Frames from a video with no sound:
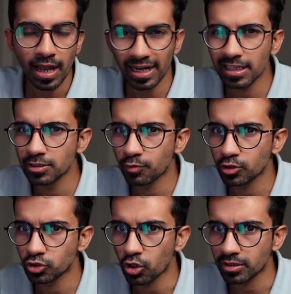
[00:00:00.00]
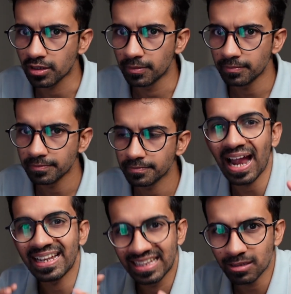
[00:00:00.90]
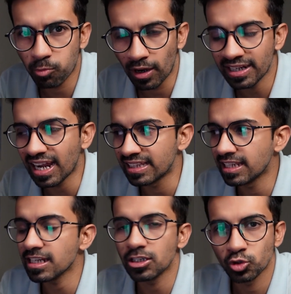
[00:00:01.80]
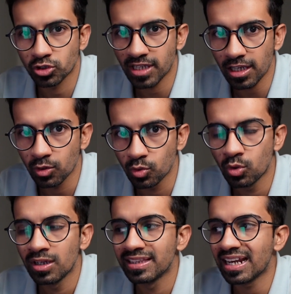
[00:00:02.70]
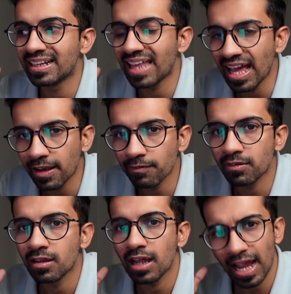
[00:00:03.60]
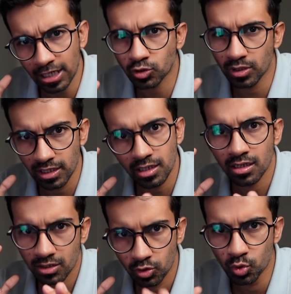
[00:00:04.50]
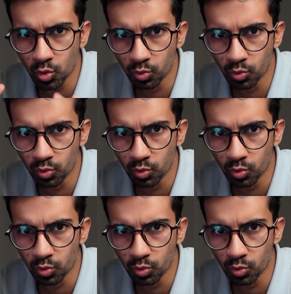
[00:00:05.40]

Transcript: at least for the short term. At this point, I think I should tell you that tariffs actually do